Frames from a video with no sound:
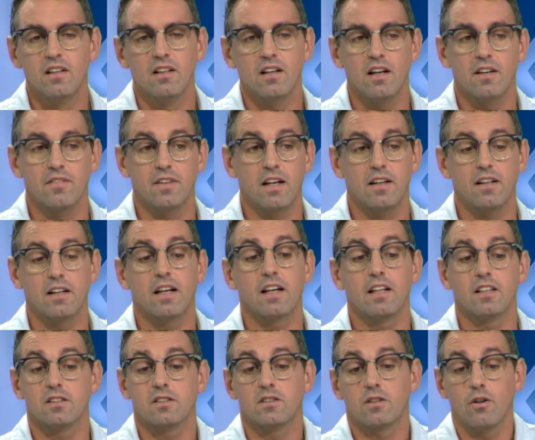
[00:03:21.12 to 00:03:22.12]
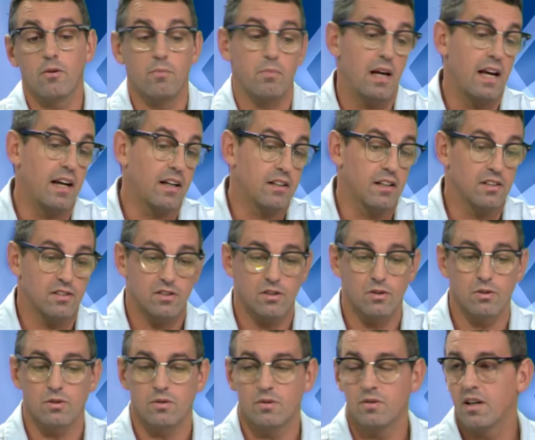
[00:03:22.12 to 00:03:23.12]
and hence going back at
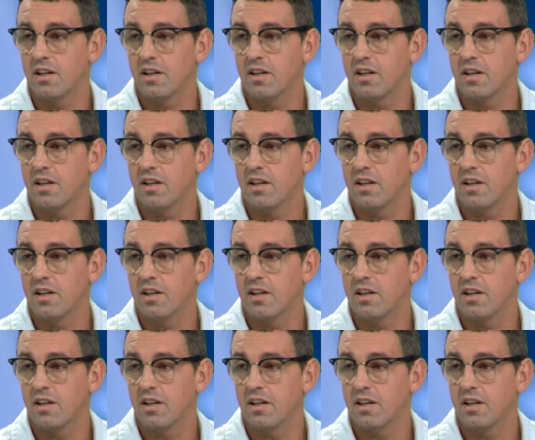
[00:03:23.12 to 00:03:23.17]
school,